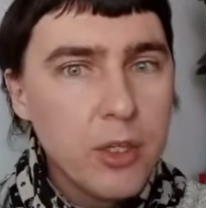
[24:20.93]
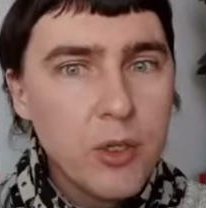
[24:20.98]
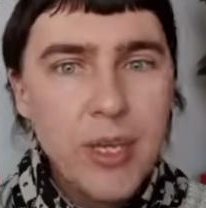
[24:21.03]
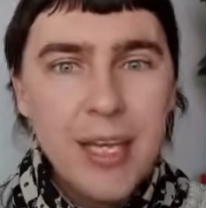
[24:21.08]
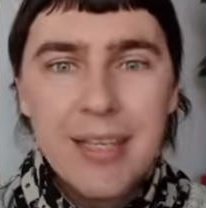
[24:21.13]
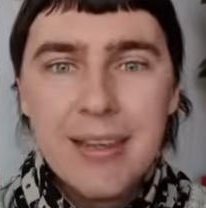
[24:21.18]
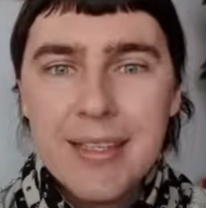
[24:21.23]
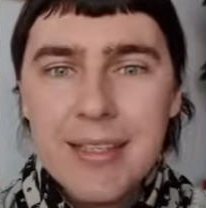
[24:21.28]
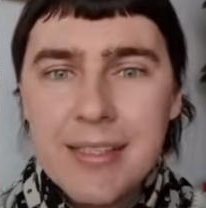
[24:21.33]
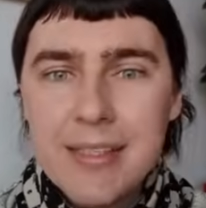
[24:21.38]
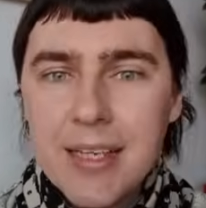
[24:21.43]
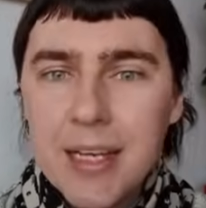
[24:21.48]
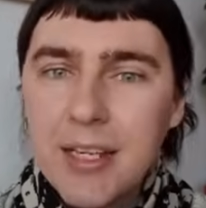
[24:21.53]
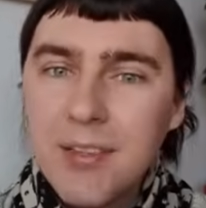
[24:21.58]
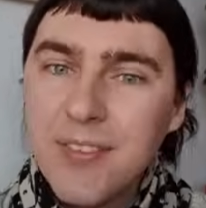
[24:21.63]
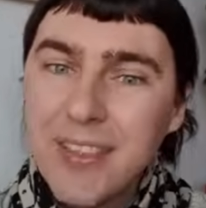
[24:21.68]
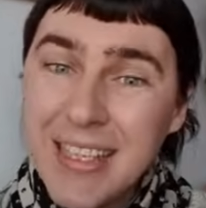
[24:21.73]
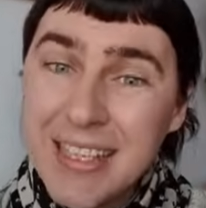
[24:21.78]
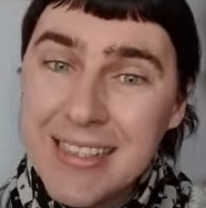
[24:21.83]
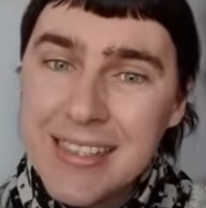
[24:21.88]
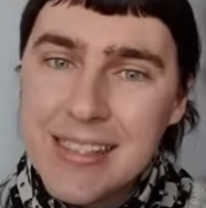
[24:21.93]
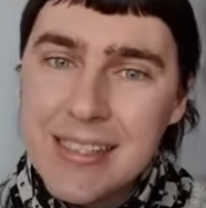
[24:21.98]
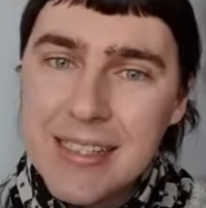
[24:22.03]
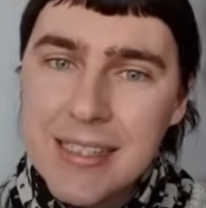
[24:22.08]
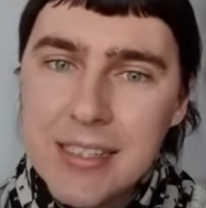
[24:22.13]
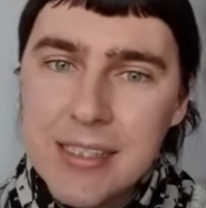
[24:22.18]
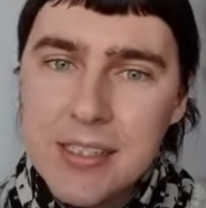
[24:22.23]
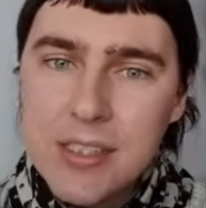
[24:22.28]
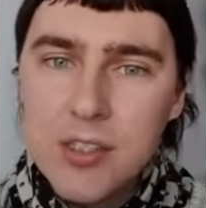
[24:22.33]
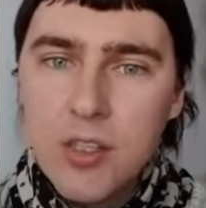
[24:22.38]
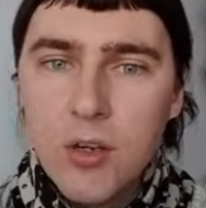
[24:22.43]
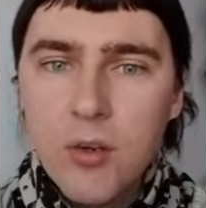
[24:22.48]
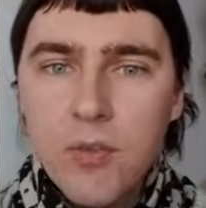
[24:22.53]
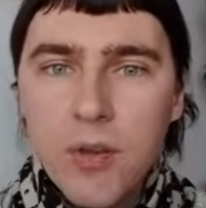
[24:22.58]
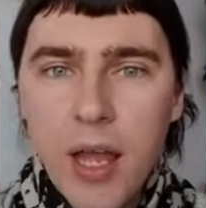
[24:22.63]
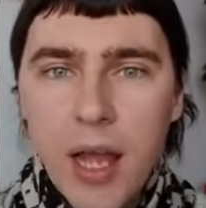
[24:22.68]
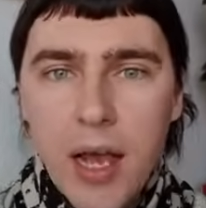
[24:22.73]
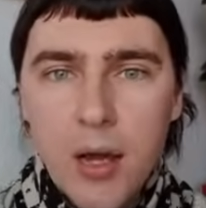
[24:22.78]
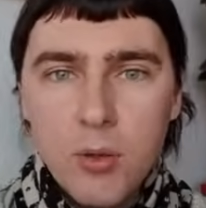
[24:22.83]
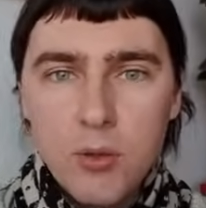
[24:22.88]
You get this kind of instinct of
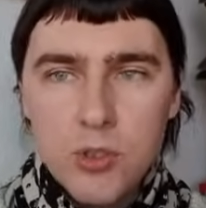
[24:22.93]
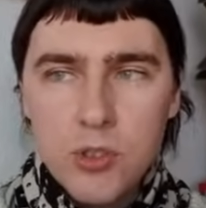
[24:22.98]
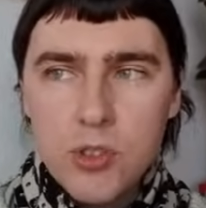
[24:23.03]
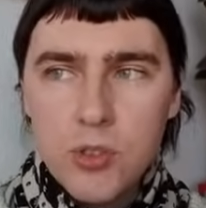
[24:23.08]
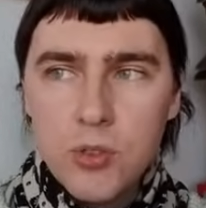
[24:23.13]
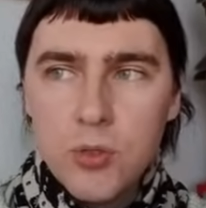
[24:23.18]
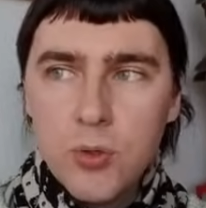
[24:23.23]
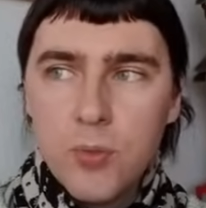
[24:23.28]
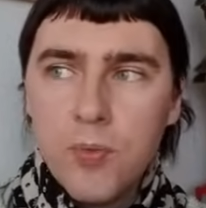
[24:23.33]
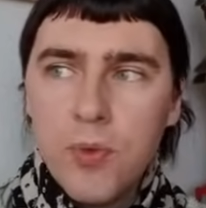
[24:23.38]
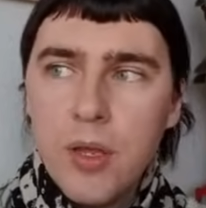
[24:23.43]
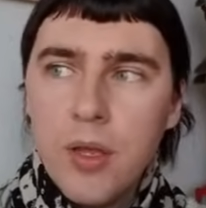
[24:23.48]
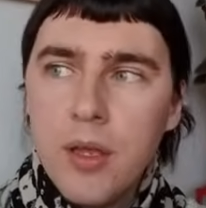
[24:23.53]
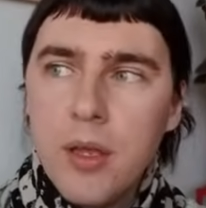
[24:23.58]
how to